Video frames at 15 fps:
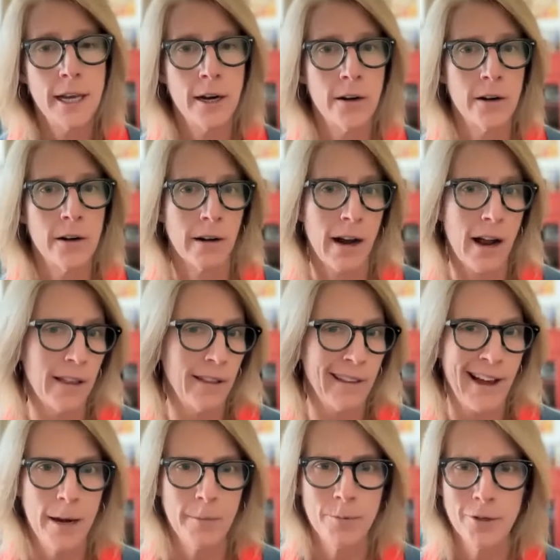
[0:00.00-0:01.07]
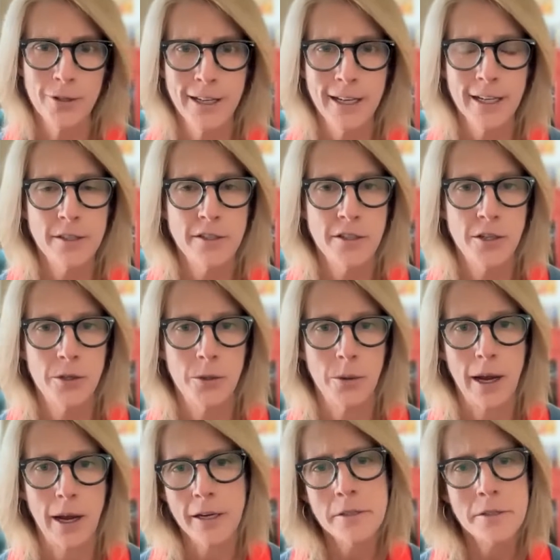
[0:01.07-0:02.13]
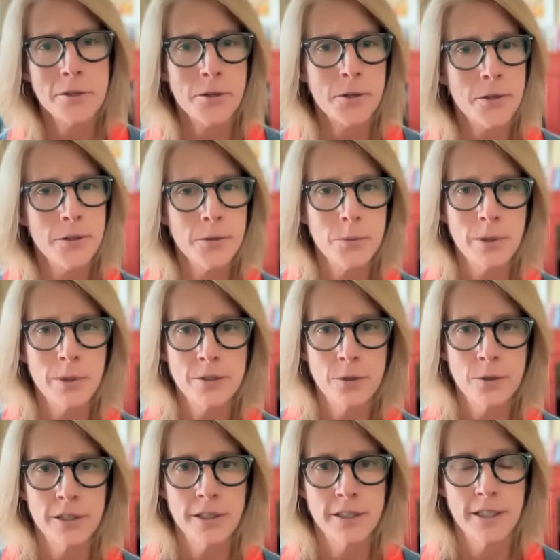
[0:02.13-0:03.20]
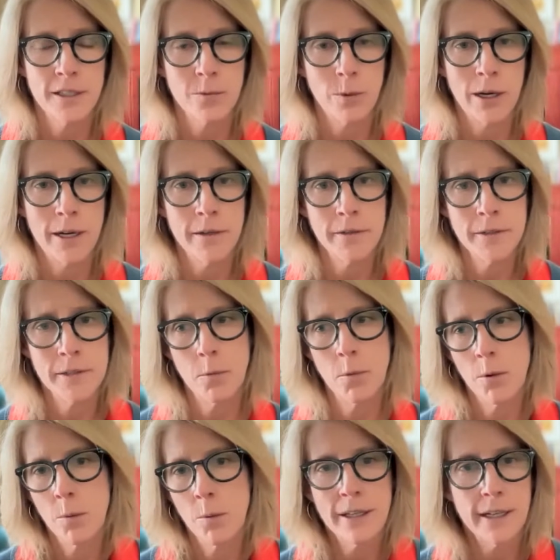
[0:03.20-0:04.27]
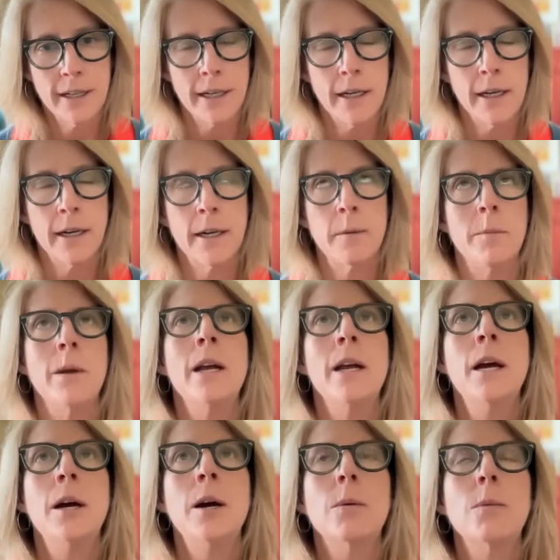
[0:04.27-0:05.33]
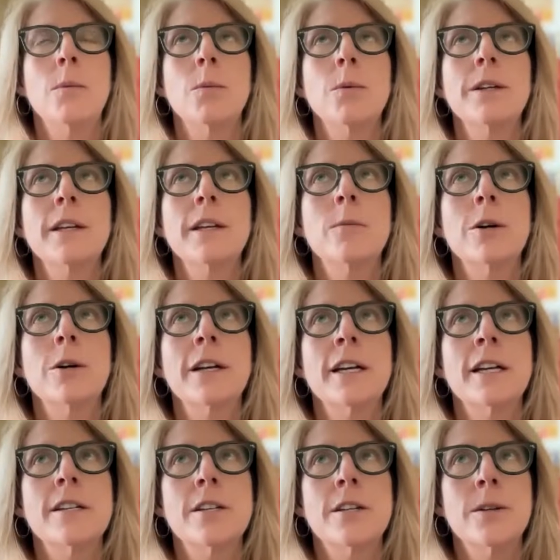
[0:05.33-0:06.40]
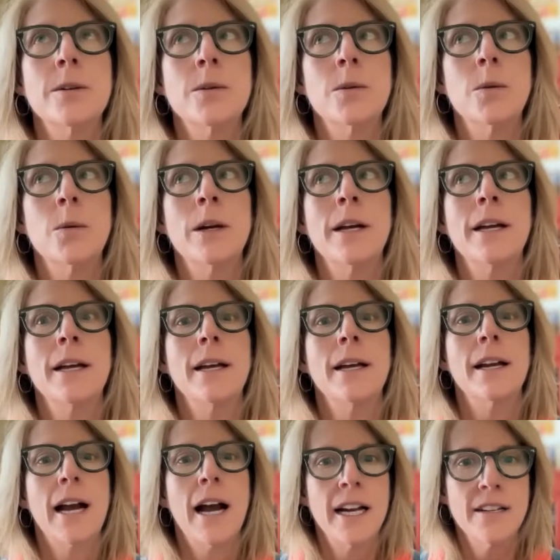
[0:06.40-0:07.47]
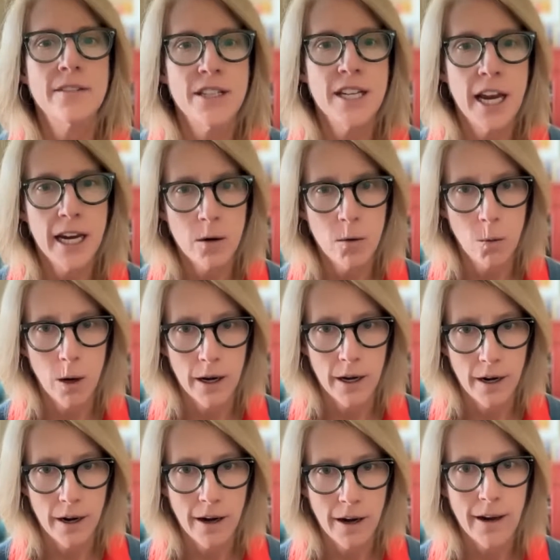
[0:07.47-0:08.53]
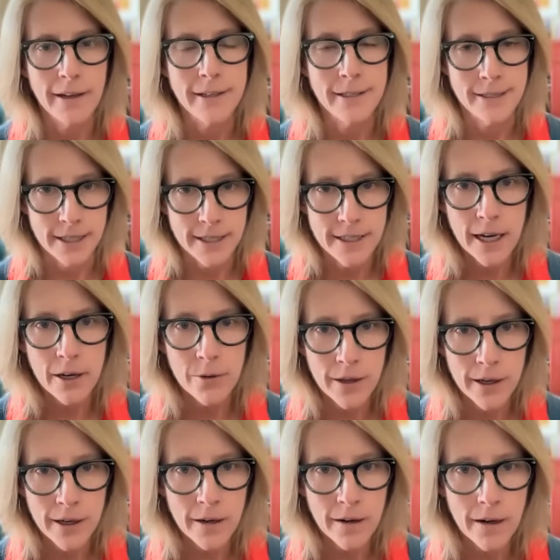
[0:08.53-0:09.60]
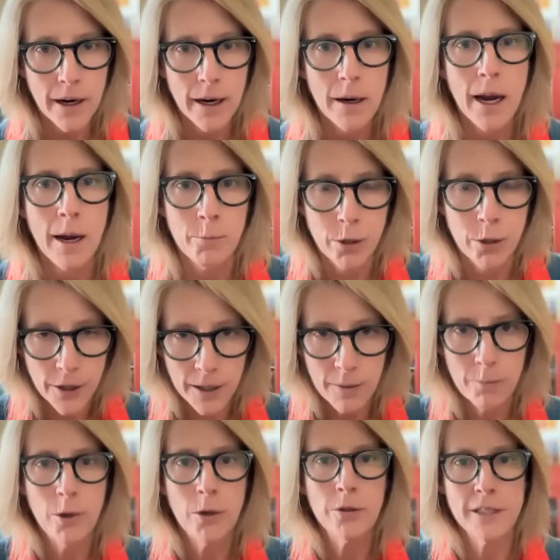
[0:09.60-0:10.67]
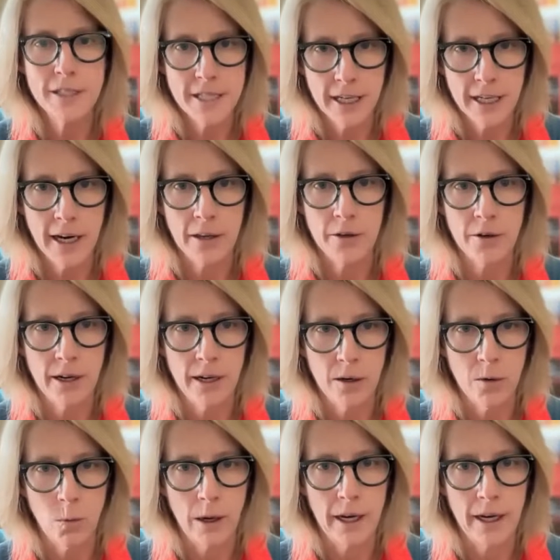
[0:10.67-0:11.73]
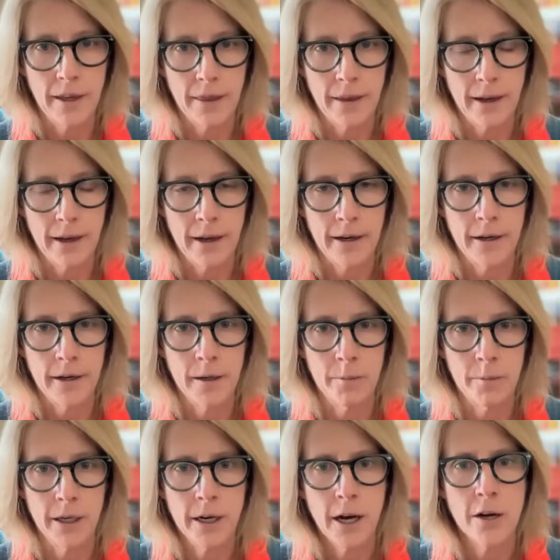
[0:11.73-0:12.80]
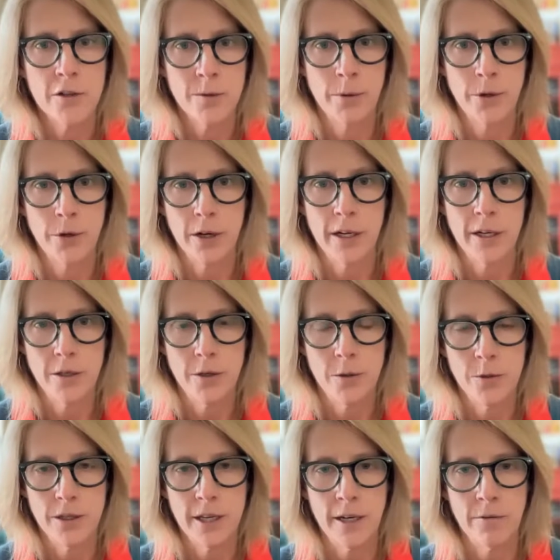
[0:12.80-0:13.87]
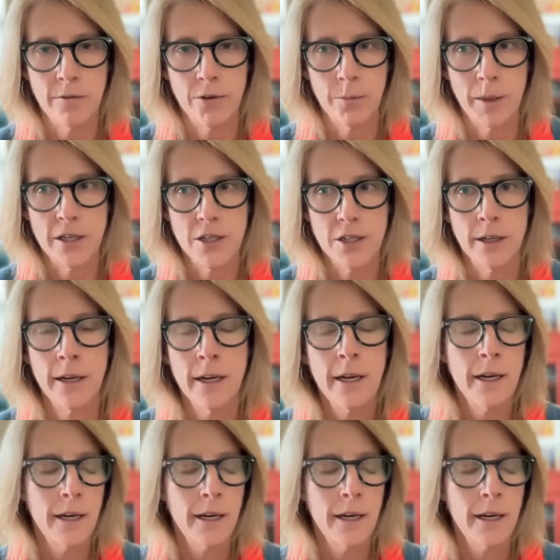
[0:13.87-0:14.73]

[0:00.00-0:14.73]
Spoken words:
There are hyperlinks to external resources as well. So we're really working to kind of take what exists out there and pull it together in a way that an entrepreneur can use the information.